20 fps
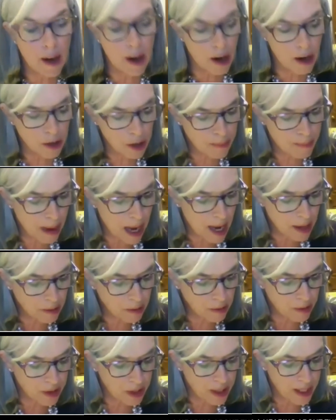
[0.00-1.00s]
and our
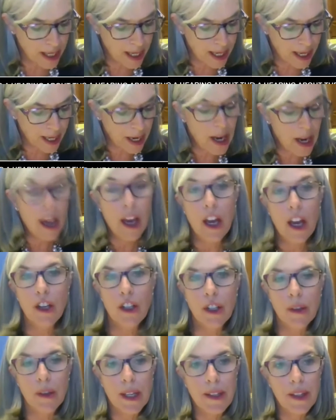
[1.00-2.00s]
democracy
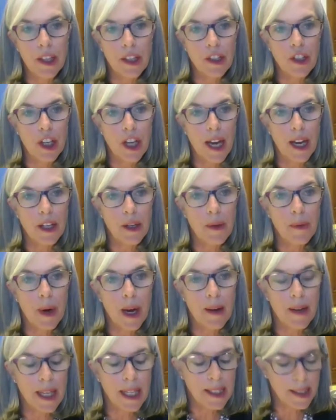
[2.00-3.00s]
during the
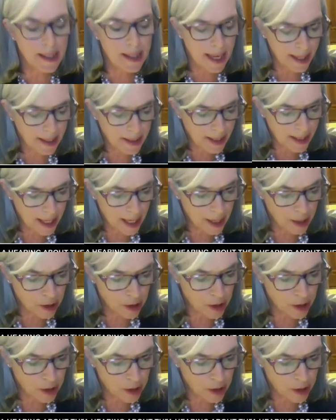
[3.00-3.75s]
January 6th